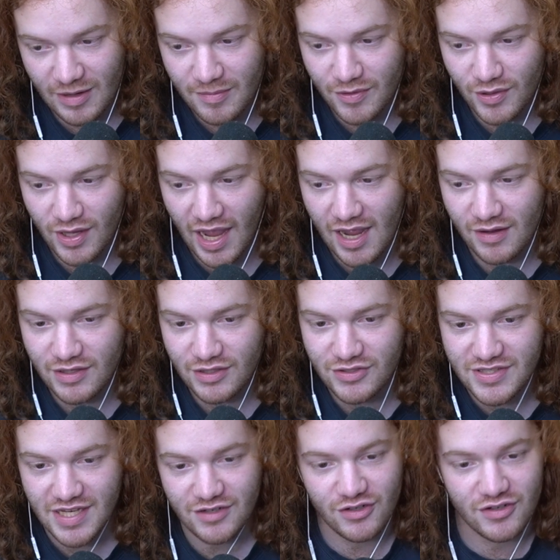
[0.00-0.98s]
Okay, but how
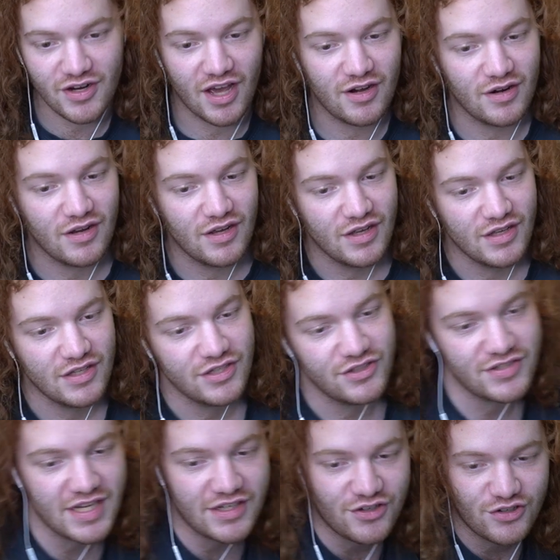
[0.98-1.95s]
you said you're not, you
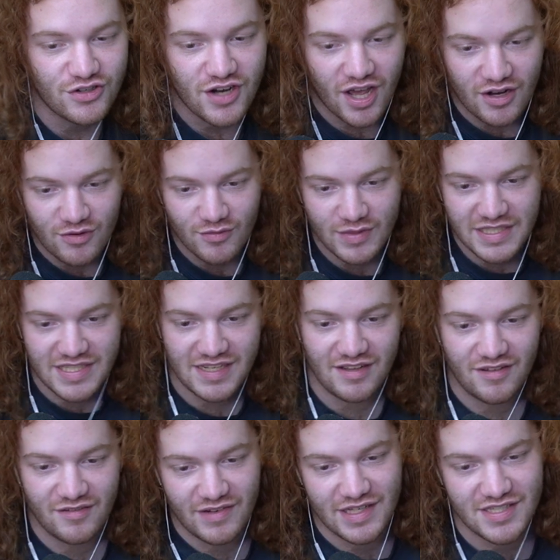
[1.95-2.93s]
said you're not a
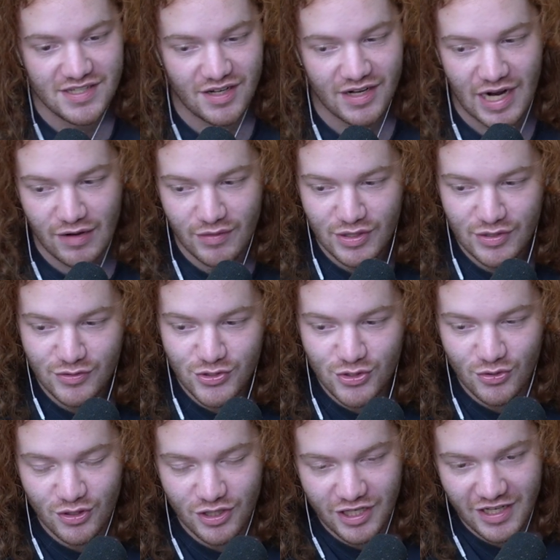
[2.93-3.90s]
retail investor. How are you
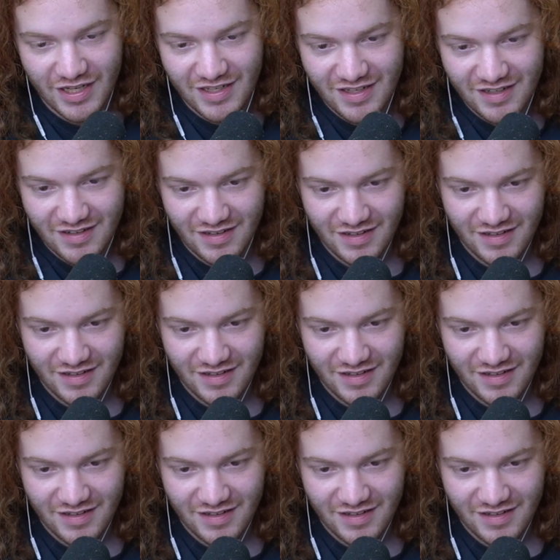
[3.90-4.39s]
shorting it?